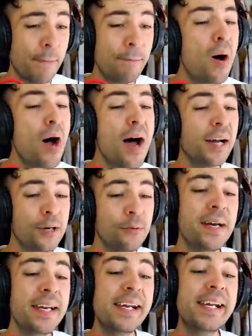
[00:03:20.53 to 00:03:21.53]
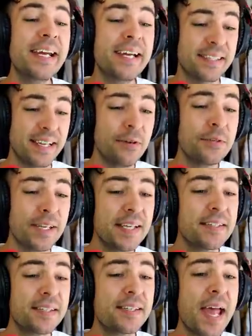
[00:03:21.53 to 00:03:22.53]
Mark, we did it. It was
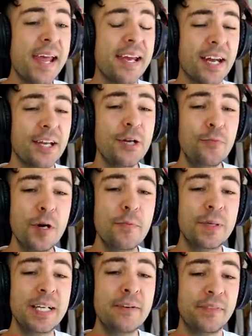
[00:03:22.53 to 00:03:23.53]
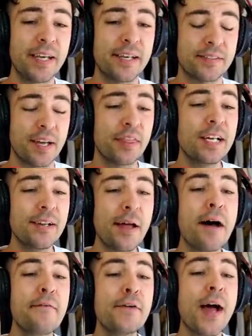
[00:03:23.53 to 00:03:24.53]
insane. You won't believe this. The
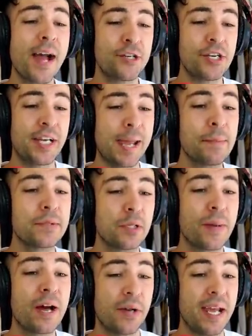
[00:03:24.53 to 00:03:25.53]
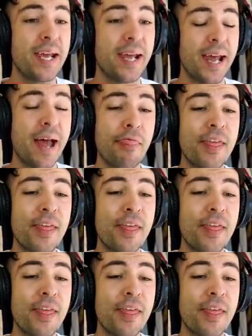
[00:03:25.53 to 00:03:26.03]
lava actually came out about here, and